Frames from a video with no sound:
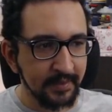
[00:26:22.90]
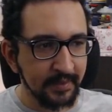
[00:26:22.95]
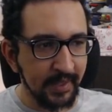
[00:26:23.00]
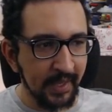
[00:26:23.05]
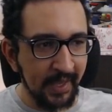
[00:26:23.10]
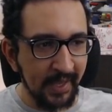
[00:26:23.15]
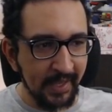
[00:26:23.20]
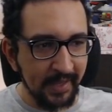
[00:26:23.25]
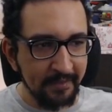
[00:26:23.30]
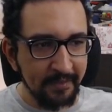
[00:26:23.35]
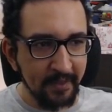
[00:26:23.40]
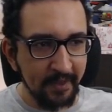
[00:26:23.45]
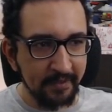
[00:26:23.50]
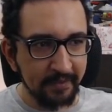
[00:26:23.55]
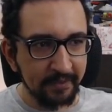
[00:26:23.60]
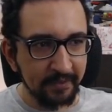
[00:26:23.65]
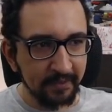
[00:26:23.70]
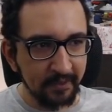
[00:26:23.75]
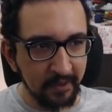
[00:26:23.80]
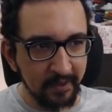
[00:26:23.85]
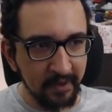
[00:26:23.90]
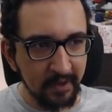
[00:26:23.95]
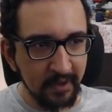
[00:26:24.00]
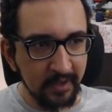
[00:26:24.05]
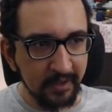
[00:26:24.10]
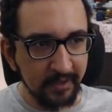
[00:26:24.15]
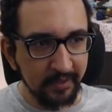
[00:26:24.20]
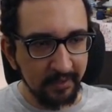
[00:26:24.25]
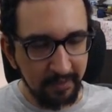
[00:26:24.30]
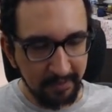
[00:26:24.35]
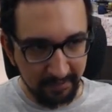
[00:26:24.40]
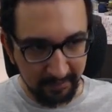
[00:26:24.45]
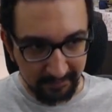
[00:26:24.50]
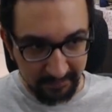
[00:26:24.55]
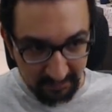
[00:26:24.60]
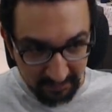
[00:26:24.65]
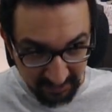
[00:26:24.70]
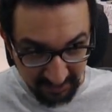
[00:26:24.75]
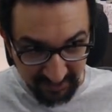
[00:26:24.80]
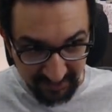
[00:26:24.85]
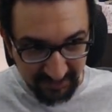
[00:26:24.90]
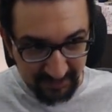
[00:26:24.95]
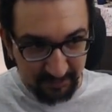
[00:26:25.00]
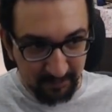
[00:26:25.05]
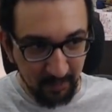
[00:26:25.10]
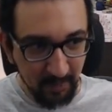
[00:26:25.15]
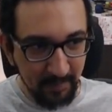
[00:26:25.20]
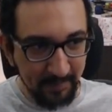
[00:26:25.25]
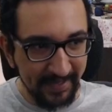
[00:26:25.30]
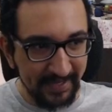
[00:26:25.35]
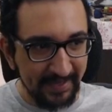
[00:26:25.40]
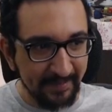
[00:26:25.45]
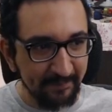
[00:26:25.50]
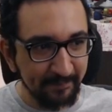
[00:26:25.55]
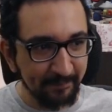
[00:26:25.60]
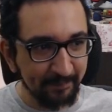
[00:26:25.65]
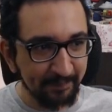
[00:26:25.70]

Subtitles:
And the third will be